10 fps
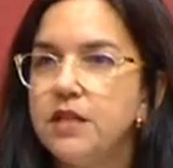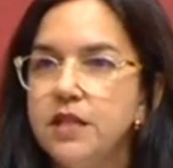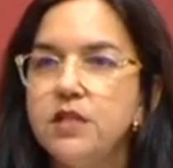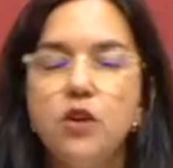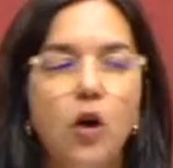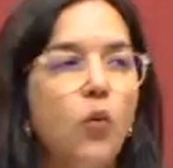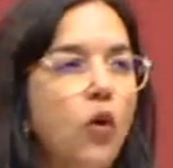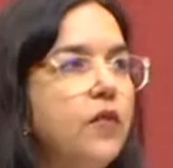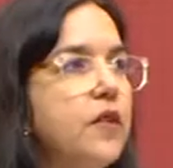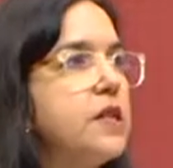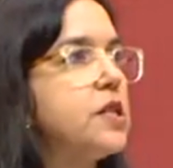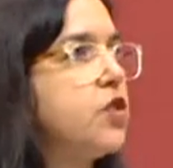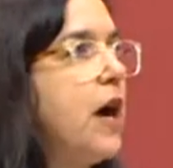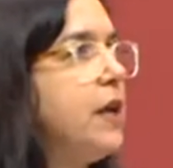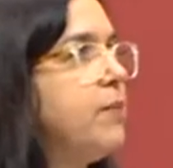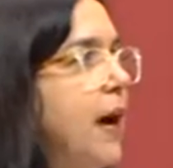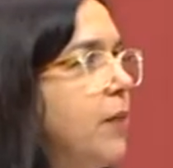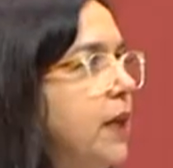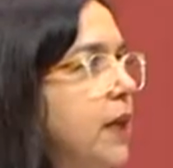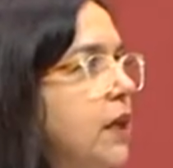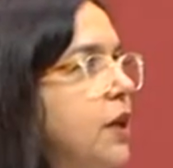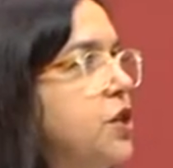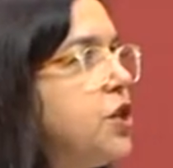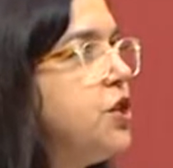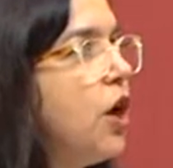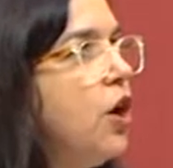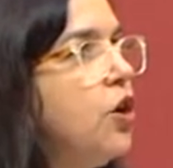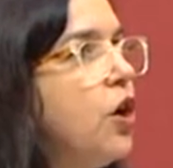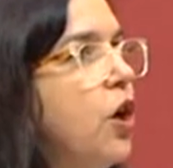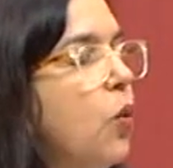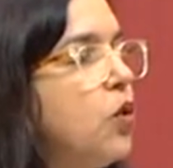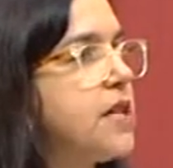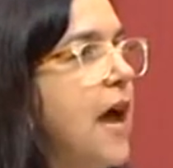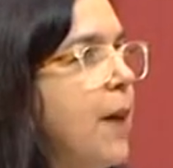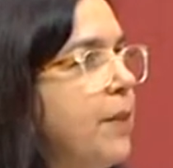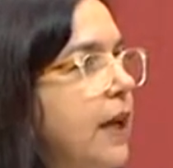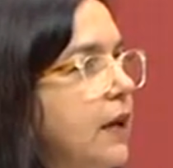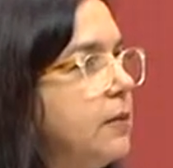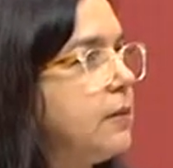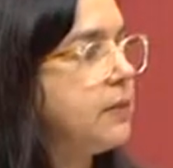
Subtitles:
did not want the Australian public to know was happening.